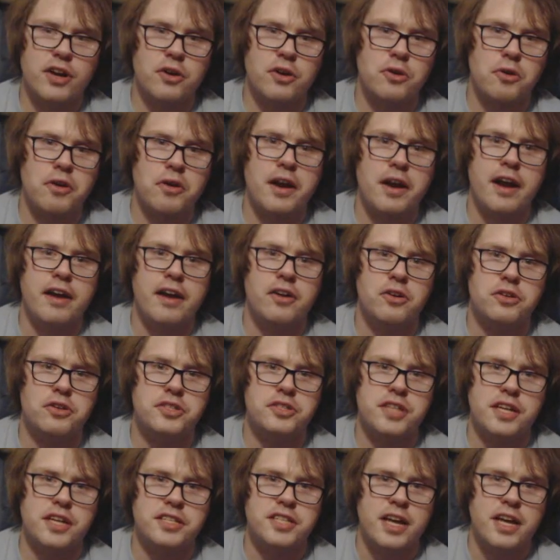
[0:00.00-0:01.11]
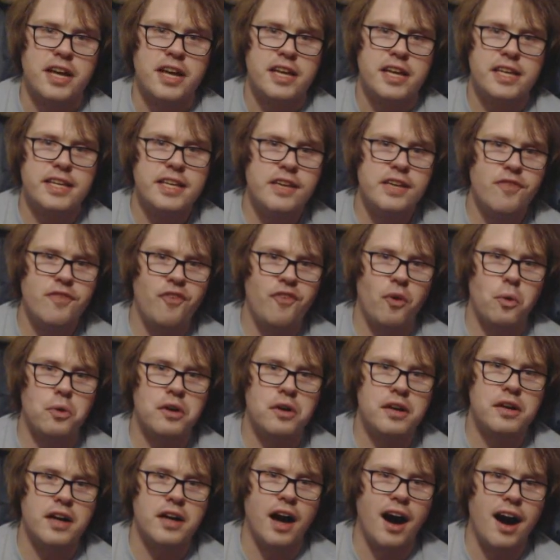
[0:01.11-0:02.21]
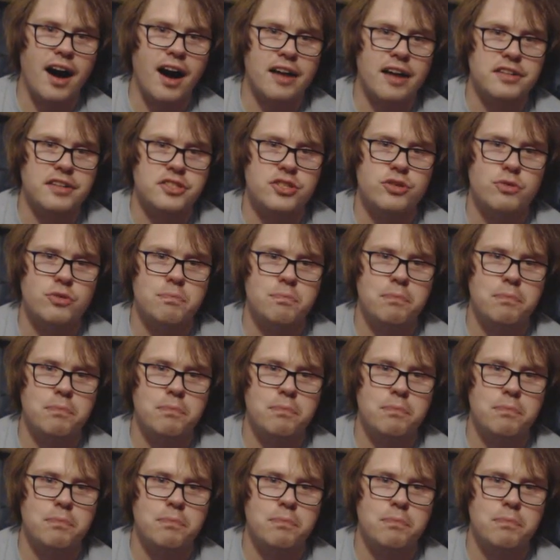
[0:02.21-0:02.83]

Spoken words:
creators as evil gods who